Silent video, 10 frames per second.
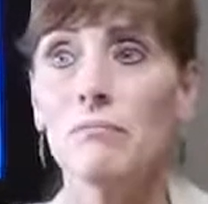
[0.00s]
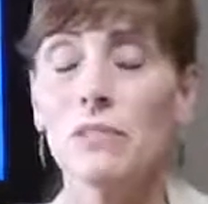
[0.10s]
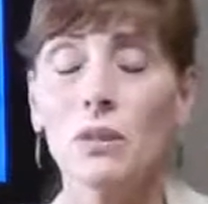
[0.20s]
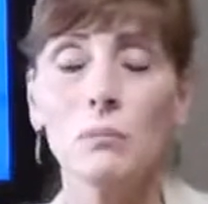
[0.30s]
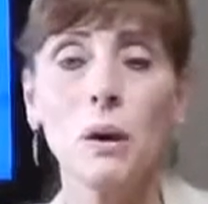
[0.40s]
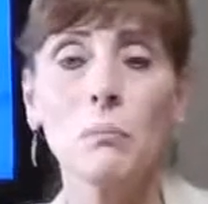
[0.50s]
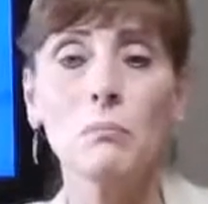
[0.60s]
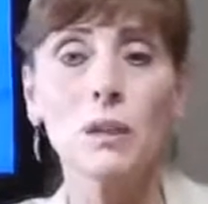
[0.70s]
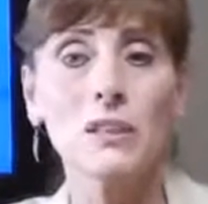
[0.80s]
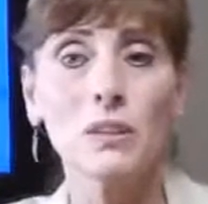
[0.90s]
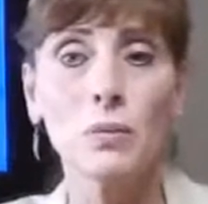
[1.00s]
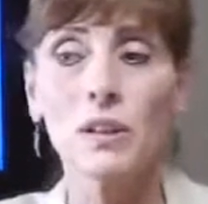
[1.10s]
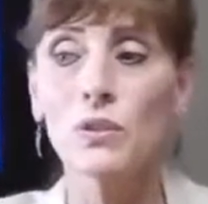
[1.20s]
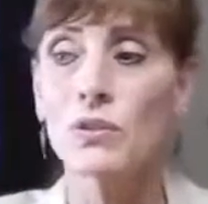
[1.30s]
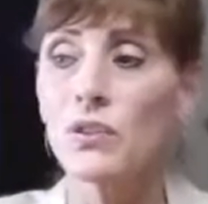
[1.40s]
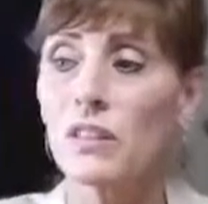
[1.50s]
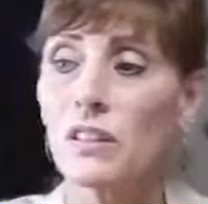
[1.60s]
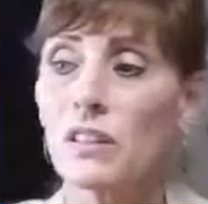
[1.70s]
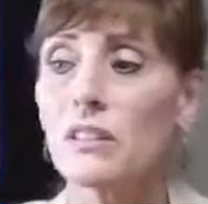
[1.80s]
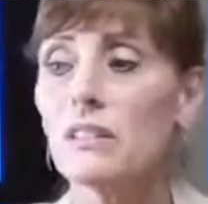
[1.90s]
you know pump blood the way you
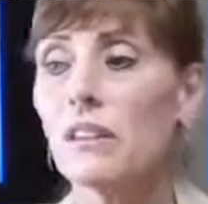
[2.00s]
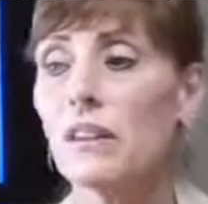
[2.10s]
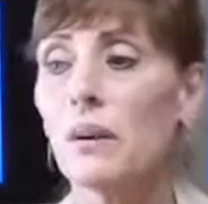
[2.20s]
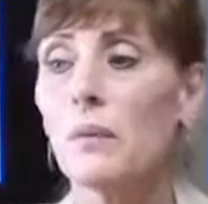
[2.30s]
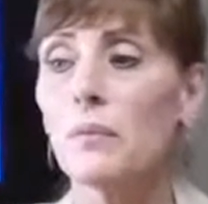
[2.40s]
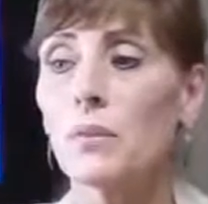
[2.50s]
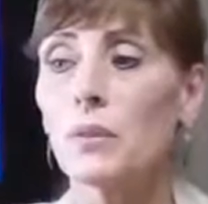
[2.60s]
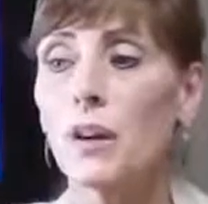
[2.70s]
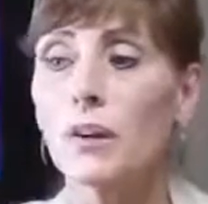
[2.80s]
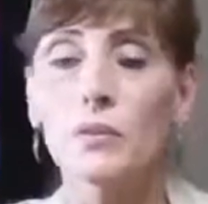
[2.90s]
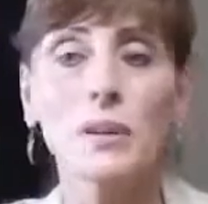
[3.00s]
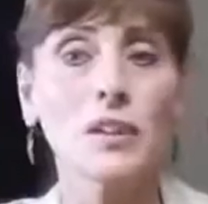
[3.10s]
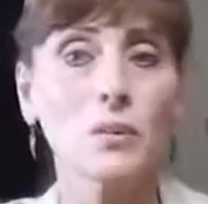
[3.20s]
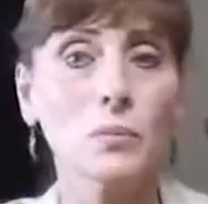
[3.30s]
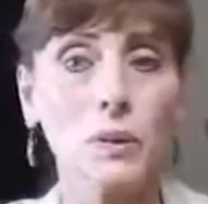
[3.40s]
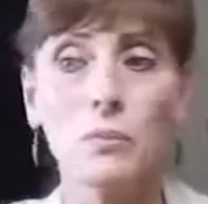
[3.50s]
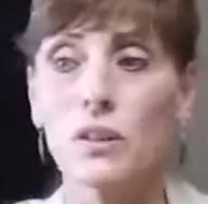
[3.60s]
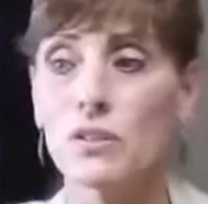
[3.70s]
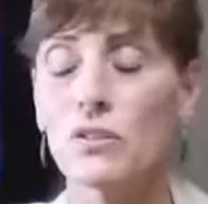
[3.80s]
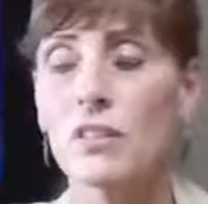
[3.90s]
should, um, your heart rate, your blood
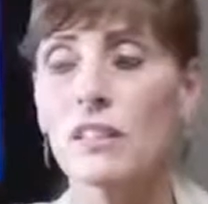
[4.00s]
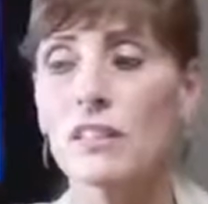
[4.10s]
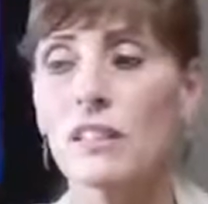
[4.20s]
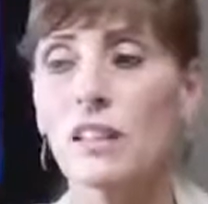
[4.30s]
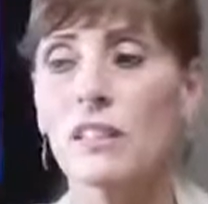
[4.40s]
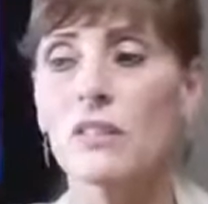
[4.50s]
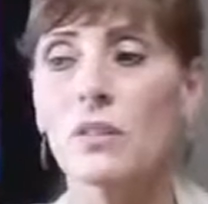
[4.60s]
pressure, things like that.